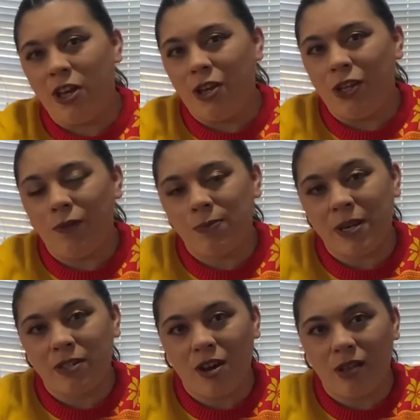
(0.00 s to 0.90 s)
you've
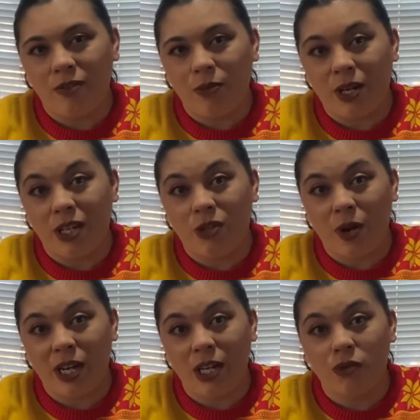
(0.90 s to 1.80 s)
spent all of
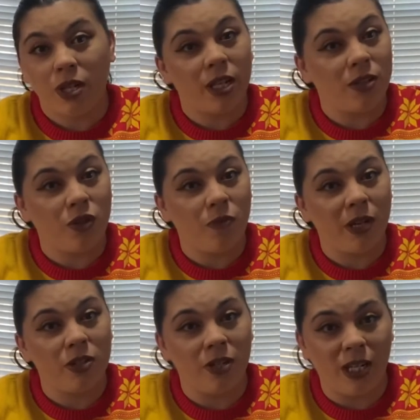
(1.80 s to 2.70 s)
2020 drinking too
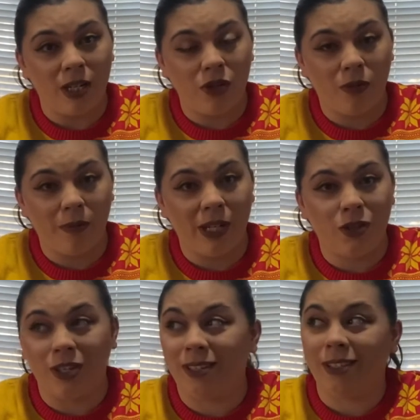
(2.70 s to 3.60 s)
much and eating too much
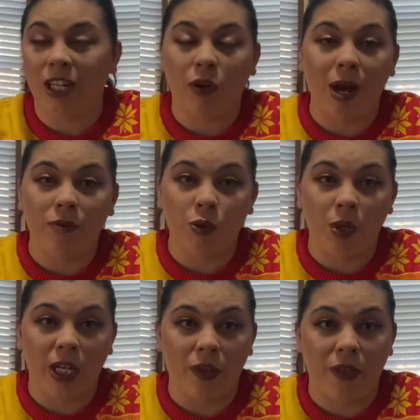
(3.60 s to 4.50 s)
and sitting around doing
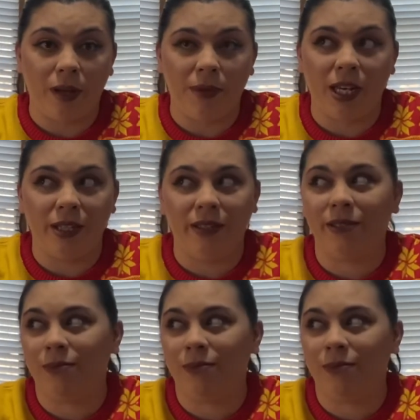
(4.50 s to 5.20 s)
nothing because